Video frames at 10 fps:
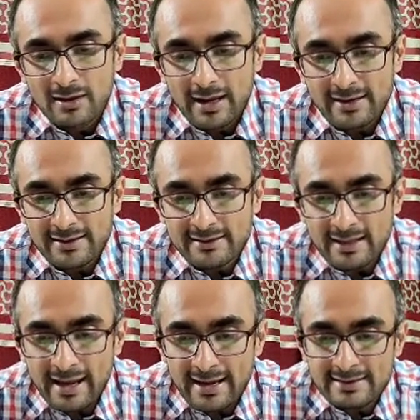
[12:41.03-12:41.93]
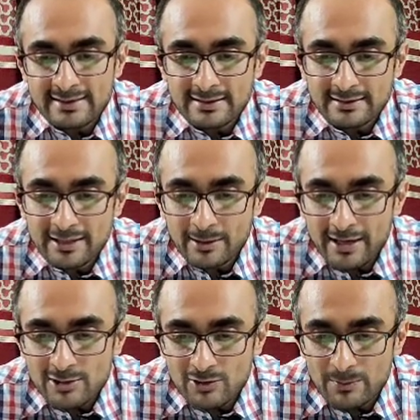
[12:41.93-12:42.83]
and in that they
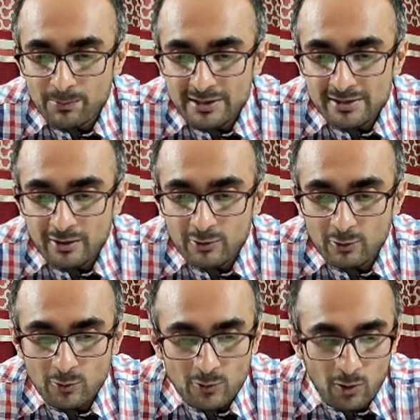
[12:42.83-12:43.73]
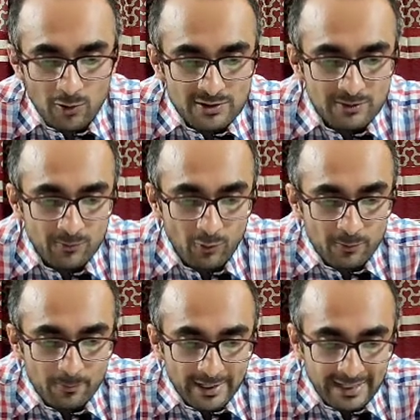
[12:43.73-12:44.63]
actually preserve glucose for
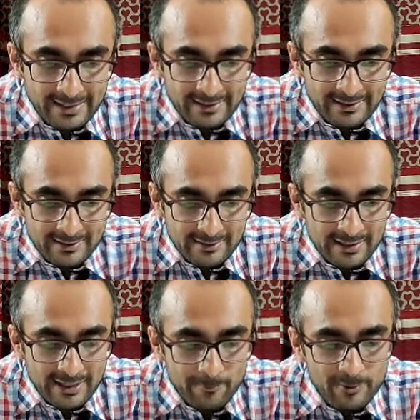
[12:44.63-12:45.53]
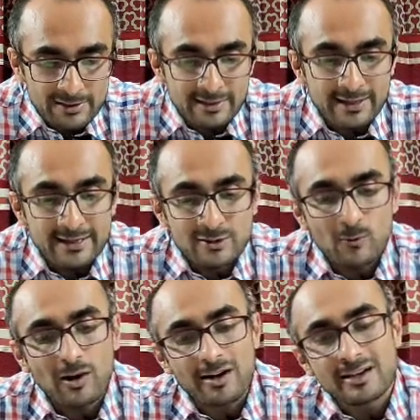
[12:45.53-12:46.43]
brain. That happens in case
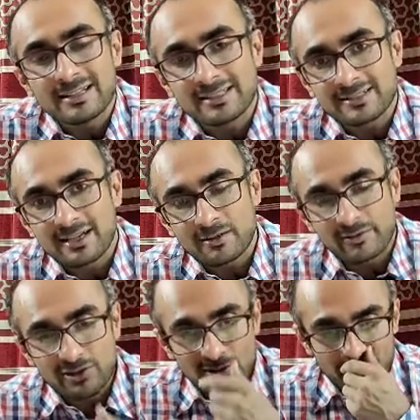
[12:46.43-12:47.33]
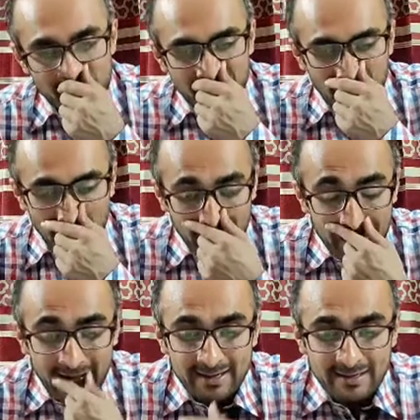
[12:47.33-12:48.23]
of early starvation.
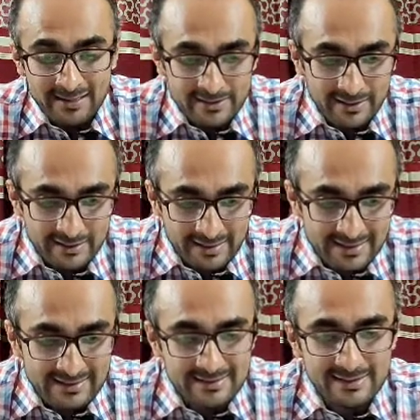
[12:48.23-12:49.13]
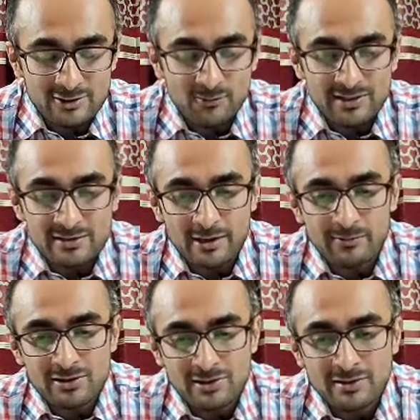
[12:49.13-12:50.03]
And later, in late stage of
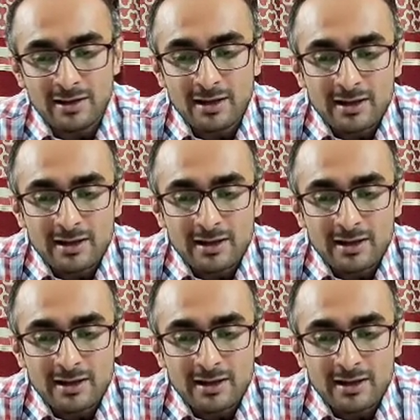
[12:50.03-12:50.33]
starvation,